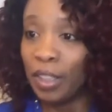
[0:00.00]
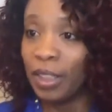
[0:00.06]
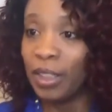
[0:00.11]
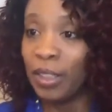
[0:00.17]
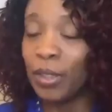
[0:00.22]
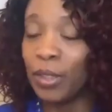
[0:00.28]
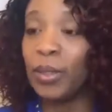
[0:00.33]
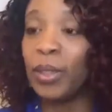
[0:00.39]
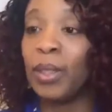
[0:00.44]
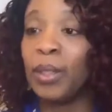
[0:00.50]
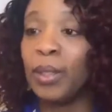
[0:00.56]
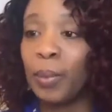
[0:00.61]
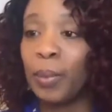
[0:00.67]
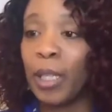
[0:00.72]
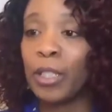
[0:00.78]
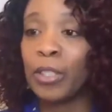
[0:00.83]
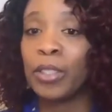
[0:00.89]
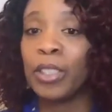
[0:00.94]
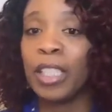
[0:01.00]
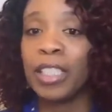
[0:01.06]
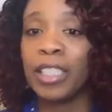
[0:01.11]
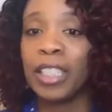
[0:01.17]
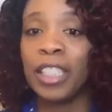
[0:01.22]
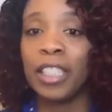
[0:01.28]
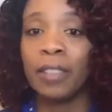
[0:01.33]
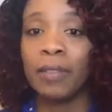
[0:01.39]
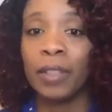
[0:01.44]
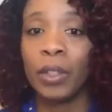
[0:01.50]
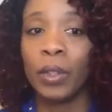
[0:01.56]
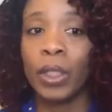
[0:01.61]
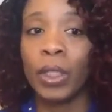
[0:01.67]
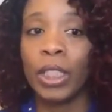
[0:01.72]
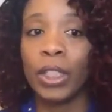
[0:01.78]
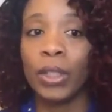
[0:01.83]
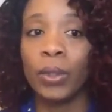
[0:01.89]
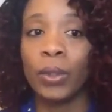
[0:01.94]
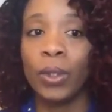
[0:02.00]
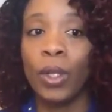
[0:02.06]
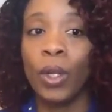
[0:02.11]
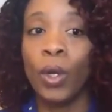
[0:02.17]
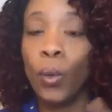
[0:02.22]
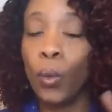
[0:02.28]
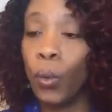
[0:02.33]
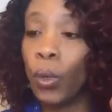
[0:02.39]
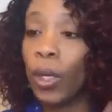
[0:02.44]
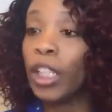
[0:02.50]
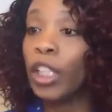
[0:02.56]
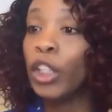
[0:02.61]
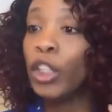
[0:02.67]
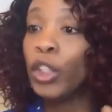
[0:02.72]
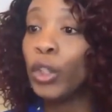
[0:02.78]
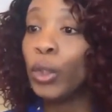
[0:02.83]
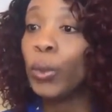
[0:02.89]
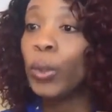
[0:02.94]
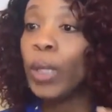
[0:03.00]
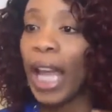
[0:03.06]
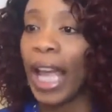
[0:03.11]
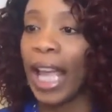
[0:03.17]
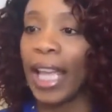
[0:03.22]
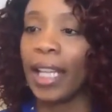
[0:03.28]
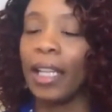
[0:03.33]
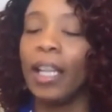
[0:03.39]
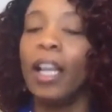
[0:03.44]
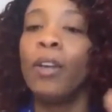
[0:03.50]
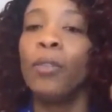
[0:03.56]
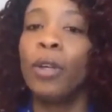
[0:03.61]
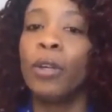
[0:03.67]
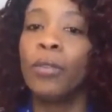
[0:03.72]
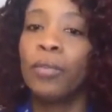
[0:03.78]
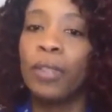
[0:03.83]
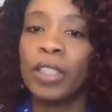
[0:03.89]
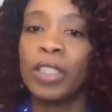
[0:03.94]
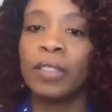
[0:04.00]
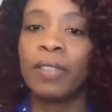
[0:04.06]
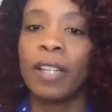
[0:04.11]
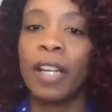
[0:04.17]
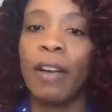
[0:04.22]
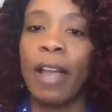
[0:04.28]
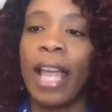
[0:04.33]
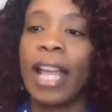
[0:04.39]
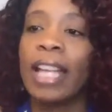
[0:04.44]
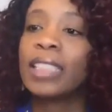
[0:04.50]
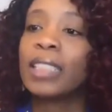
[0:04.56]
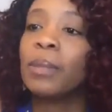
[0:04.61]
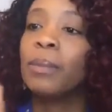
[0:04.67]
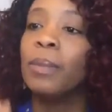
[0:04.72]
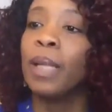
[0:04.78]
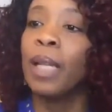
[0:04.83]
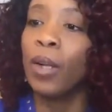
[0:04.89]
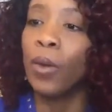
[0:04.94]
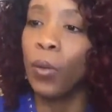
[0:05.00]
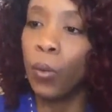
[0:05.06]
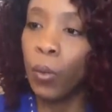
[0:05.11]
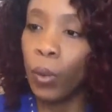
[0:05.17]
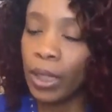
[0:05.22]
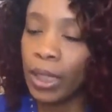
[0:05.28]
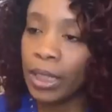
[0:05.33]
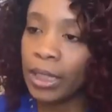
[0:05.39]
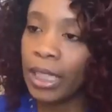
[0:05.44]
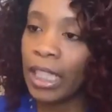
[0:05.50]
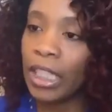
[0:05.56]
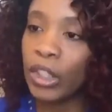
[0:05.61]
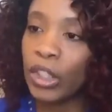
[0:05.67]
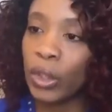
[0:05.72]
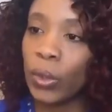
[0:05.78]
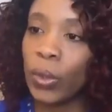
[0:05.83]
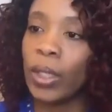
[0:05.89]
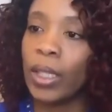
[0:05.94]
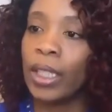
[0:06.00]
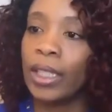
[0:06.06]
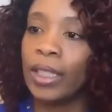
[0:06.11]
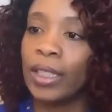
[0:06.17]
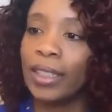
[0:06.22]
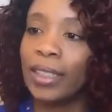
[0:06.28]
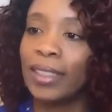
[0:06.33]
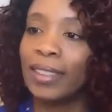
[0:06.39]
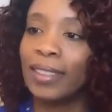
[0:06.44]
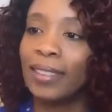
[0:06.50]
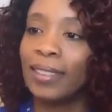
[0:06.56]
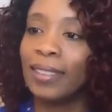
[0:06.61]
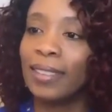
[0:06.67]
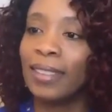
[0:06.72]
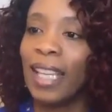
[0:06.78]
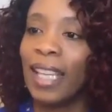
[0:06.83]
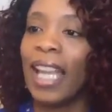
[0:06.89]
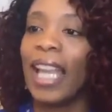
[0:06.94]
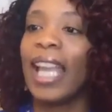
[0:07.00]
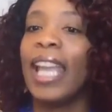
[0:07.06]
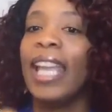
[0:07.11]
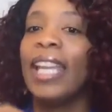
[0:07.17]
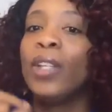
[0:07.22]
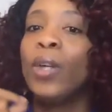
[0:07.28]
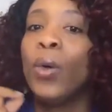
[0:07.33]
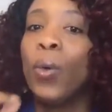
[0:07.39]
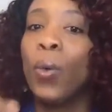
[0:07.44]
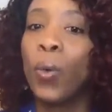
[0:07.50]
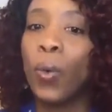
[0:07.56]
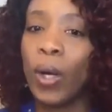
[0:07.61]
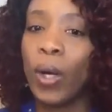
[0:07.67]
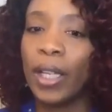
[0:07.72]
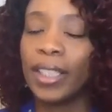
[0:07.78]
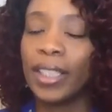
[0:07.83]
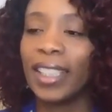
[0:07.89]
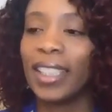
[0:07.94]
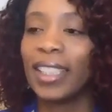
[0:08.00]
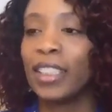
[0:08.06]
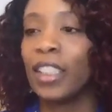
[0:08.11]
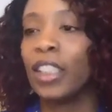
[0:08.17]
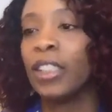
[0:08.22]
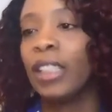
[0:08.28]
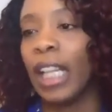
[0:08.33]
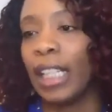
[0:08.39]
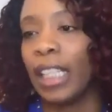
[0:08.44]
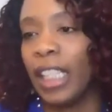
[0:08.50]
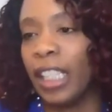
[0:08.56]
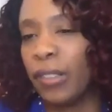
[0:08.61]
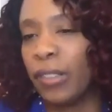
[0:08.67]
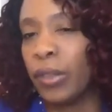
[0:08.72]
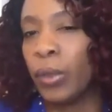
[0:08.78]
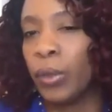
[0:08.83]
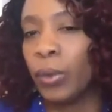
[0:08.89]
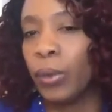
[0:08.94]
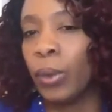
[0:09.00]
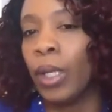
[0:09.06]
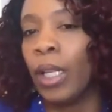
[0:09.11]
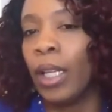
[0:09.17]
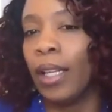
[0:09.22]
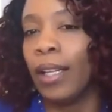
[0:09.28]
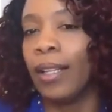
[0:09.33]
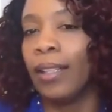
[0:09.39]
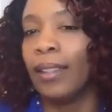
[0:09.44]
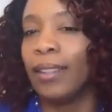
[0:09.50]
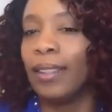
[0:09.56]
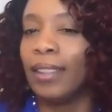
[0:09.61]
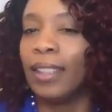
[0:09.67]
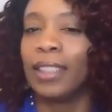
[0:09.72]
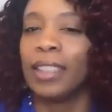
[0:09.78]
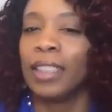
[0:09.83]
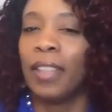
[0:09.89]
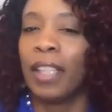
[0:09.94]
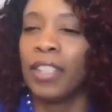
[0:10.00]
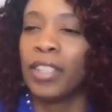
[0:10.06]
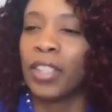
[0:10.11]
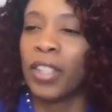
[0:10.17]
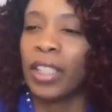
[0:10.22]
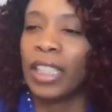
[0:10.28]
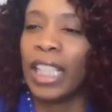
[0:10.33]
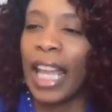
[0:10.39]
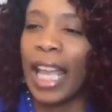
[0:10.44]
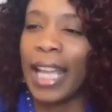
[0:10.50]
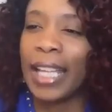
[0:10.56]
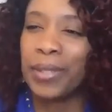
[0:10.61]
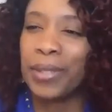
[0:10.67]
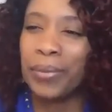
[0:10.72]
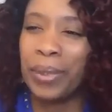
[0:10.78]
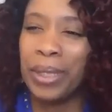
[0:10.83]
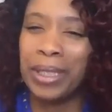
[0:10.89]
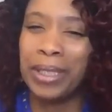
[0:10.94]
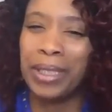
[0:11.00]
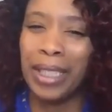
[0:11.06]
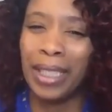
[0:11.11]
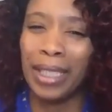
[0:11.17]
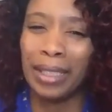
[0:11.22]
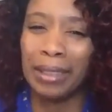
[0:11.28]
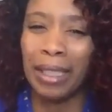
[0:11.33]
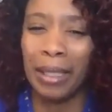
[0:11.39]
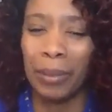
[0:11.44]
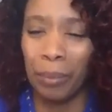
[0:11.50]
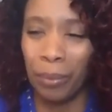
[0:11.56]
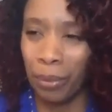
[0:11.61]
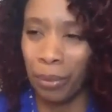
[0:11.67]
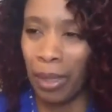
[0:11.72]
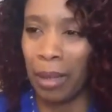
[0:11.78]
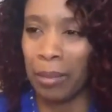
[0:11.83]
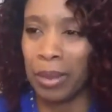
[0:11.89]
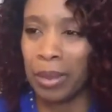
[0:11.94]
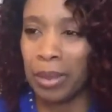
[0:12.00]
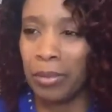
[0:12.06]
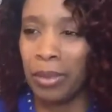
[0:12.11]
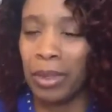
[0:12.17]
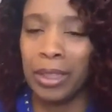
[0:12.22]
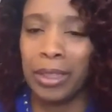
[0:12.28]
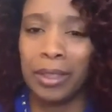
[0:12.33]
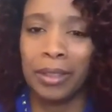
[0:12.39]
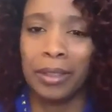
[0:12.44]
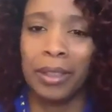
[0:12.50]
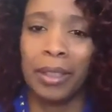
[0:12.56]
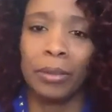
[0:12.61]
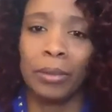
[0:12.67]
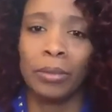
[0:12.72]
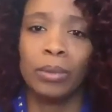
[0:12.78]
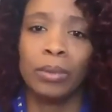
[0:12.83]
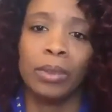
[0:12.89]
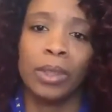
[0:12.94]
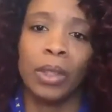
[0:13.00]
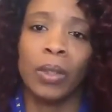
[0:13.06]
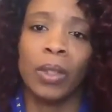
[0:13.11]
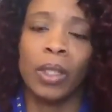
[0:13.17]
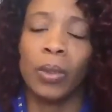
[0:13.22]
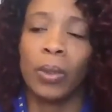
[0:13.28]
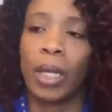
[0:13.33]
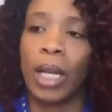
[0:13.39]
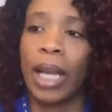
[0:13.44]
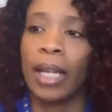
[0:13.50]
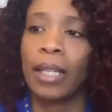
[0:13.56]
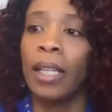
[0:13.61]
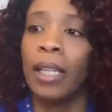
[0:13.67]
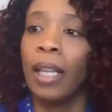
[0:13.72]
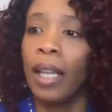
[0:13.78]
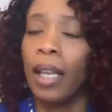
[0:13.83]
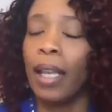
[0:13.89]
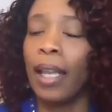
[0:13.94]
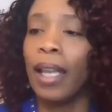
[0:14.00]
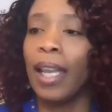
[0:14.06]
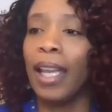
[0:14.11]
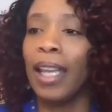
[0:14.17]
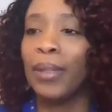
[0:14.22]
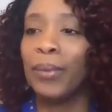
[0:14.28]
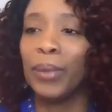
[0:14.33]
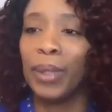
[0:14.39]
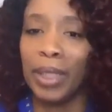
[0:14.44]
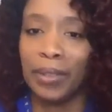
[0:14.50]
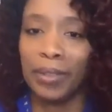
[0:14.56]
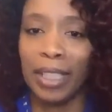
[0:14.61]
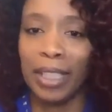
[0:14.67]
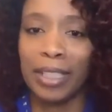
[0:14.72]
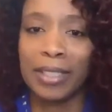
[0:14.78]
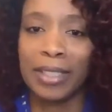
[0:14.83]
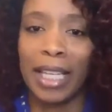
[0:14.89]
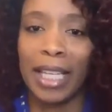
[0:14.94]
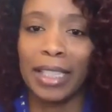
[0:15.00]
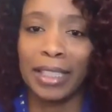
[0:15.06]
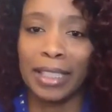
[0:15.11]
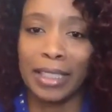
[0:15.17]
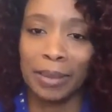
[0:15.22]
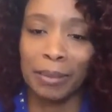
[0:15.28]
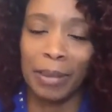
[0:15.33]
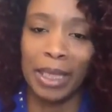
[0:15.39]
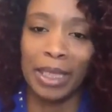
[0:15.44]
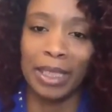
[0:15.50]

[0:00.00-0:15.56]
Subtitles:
the person that's interviewing you. What do you like? Well, first of all, ask them, when did they join? And what, so that gives you, because if they started last week, then they probably really don't know a whole lot. And whatever they're saying doesn't mean